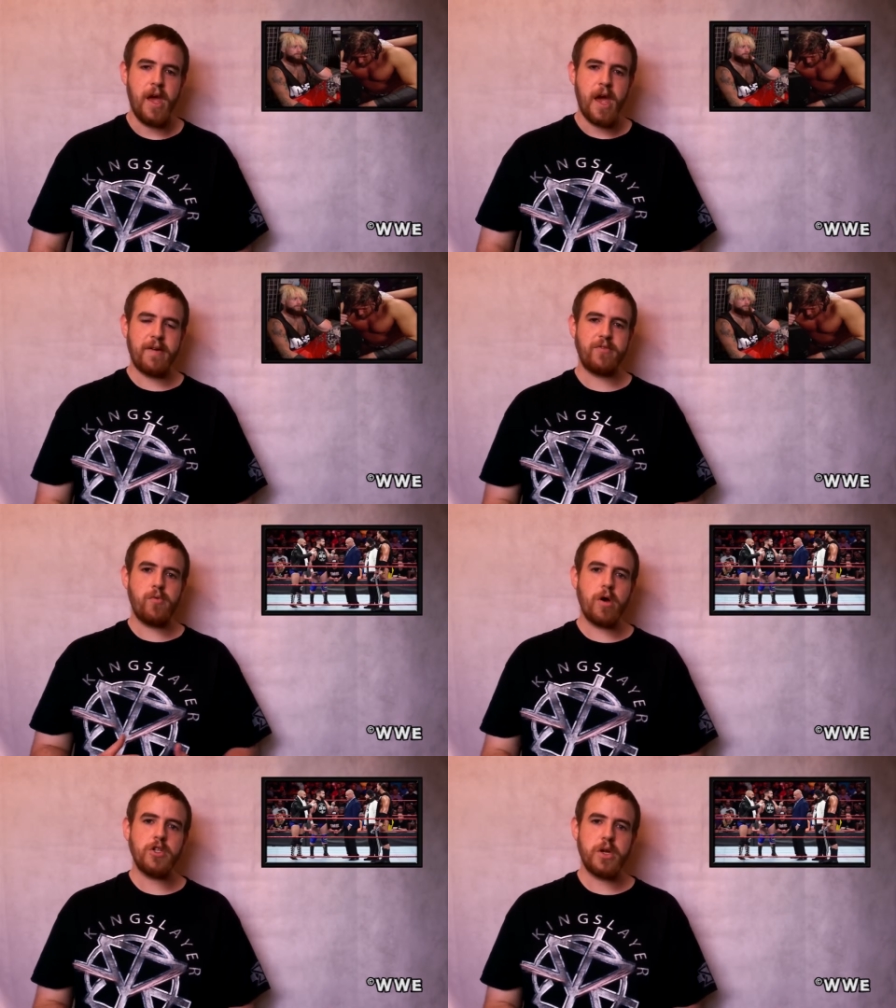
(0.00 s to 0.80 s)
After
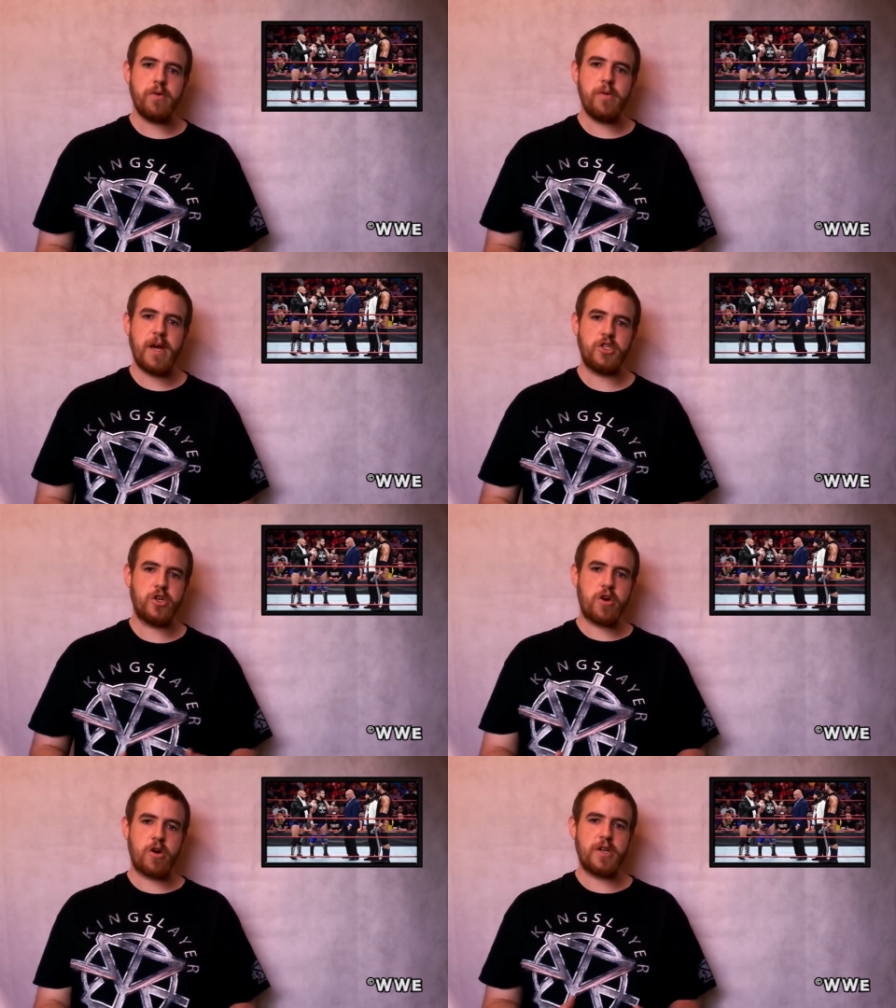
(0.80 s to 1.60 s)
Raw General
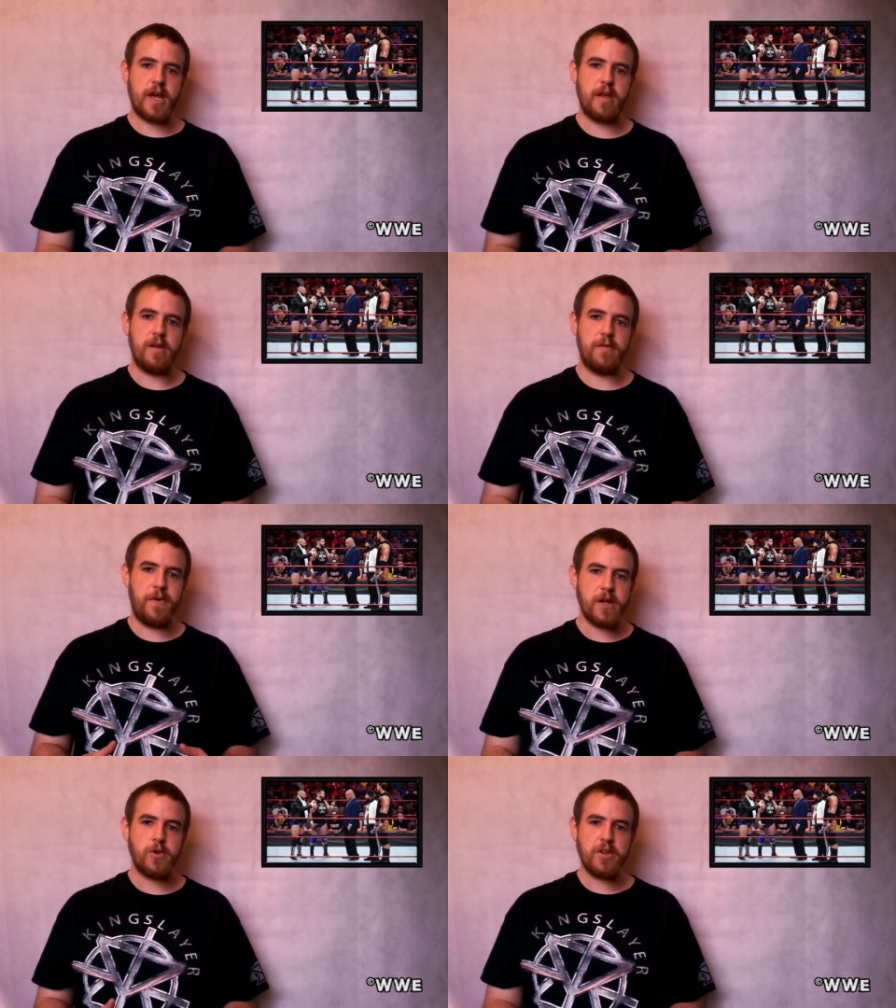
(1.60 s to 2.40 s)
Manager Kurt Angle
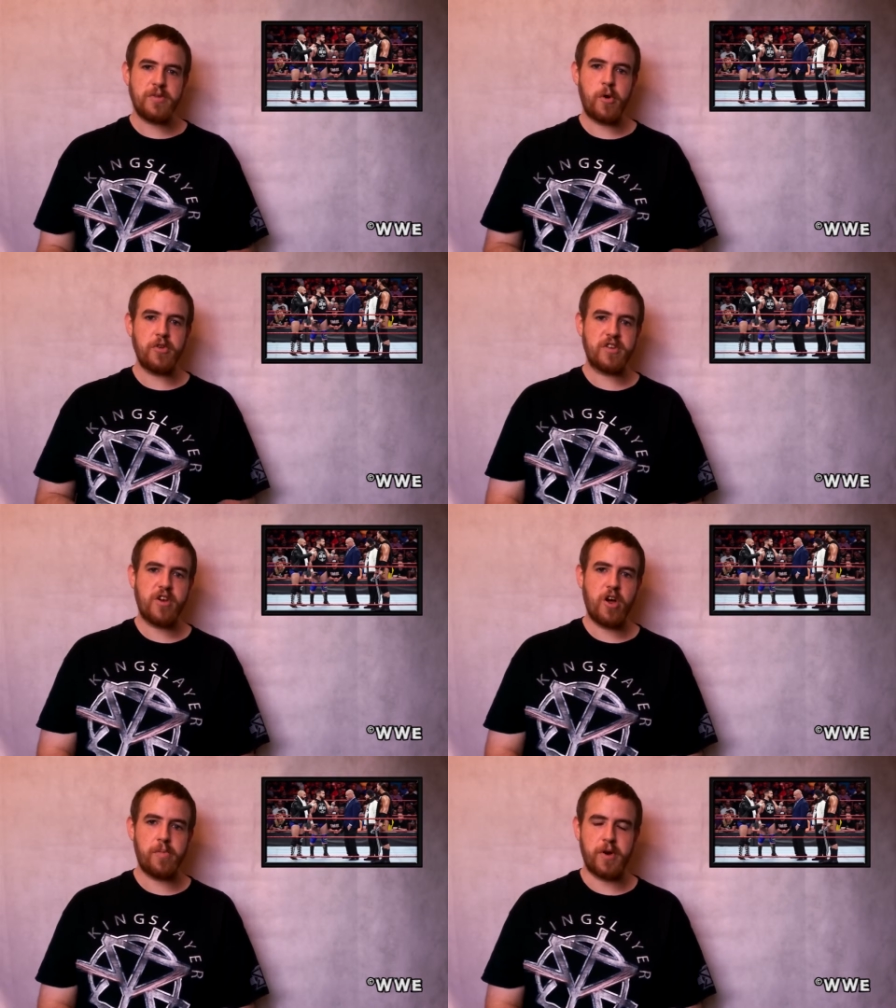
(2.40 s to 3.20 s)
failed to expose the
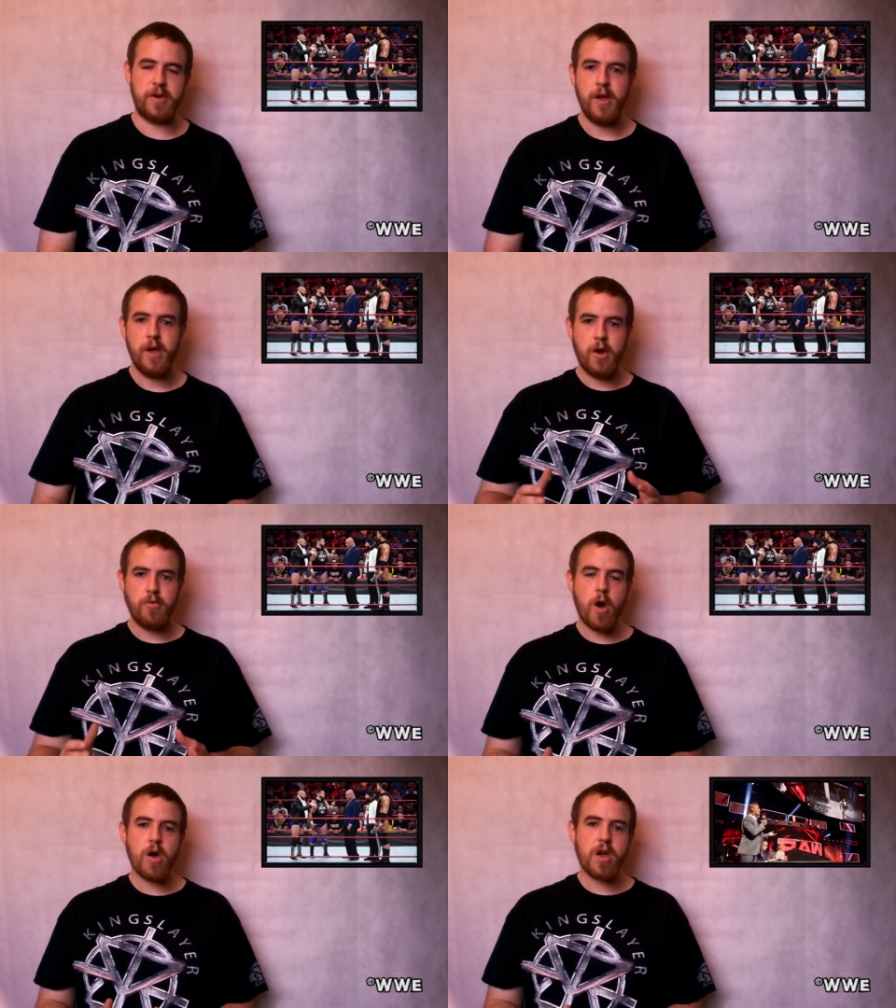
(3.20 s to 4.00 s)
culprit,
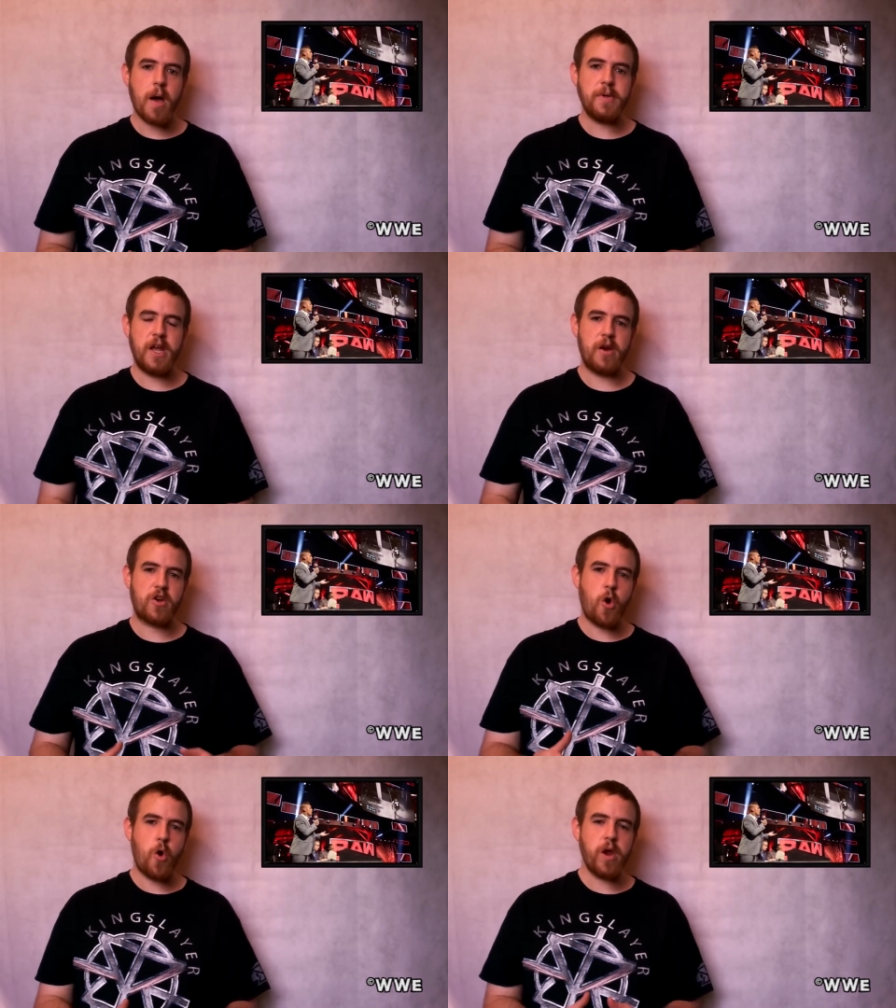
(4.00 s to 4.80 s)
Raw commentator
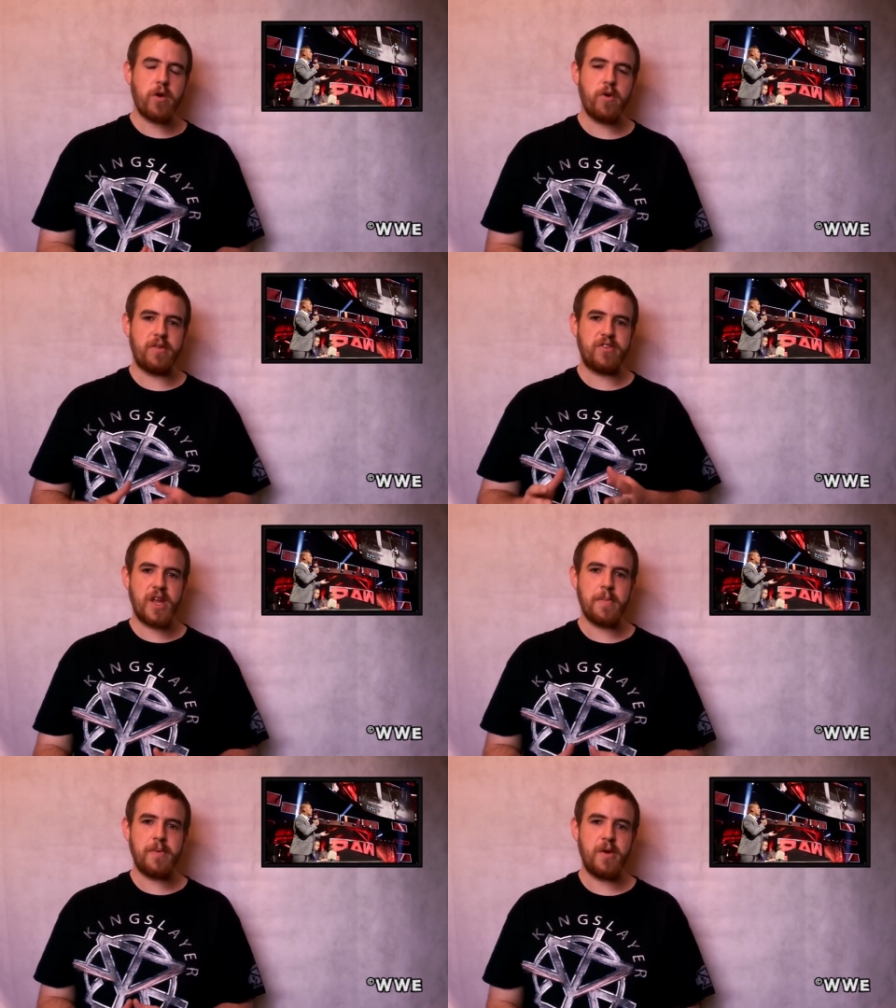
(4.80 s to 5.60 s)
Corey Graves
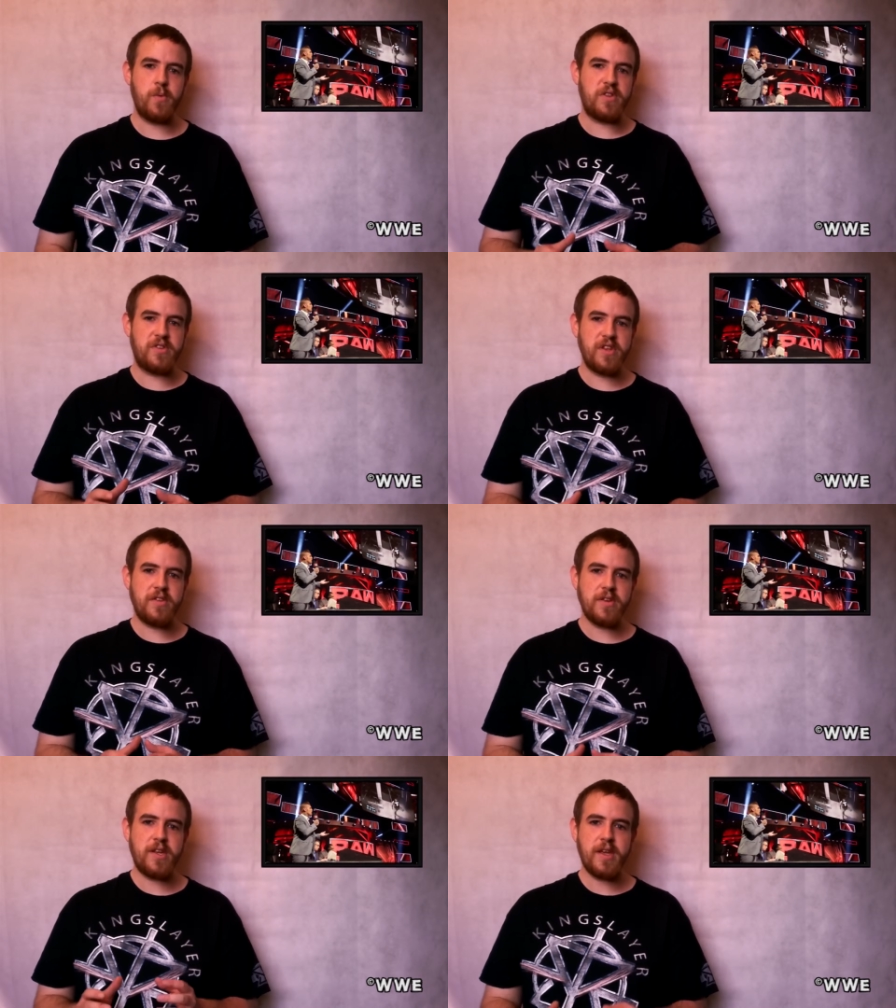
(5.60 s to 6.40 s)
stepped in with
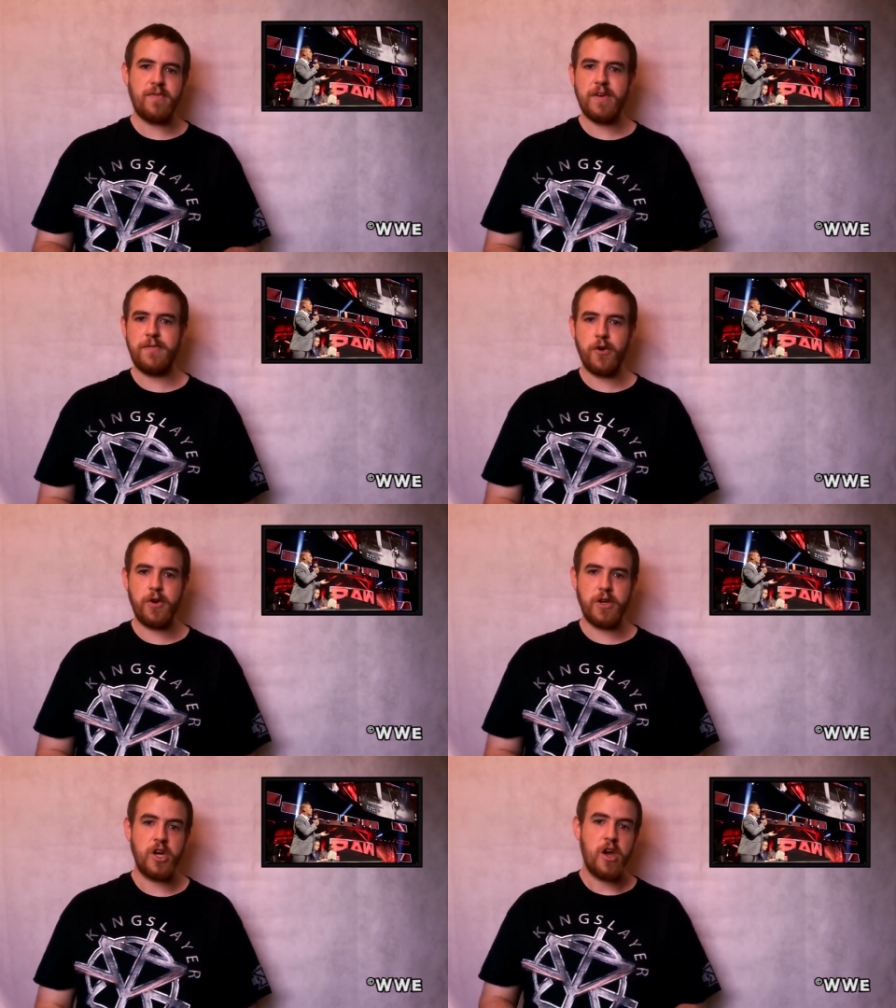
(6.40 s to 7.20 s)
CCTV
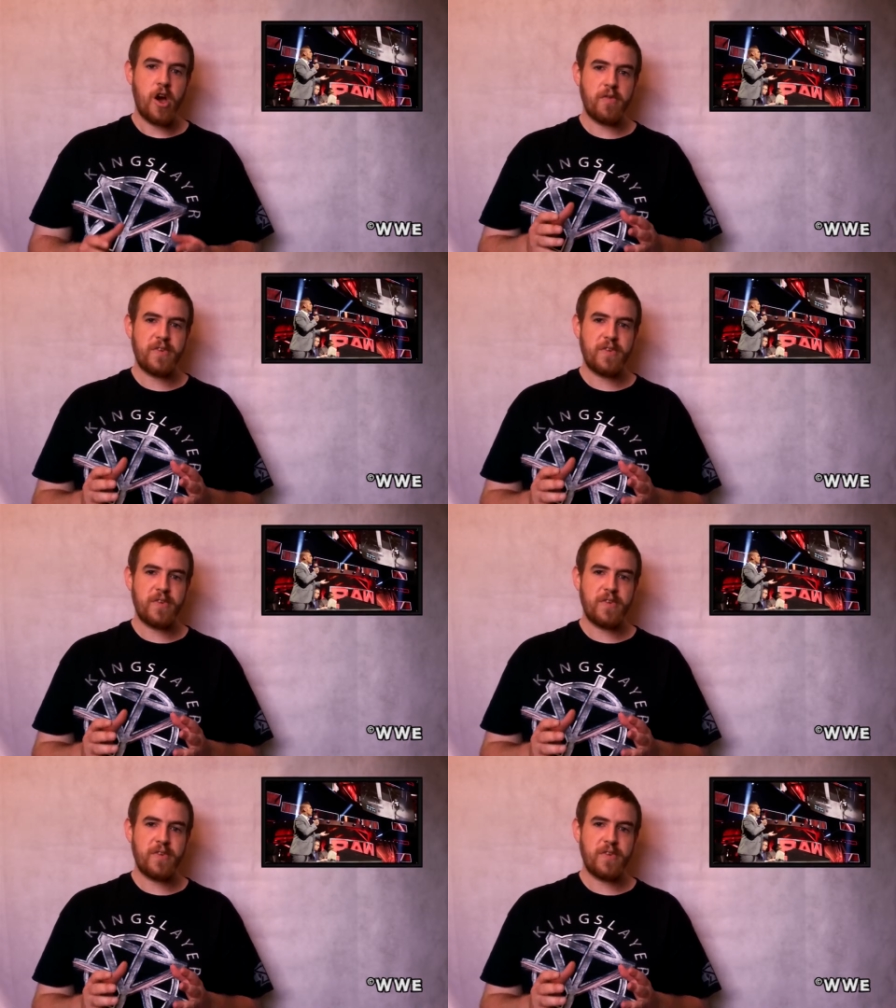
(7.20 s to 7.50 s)
footage of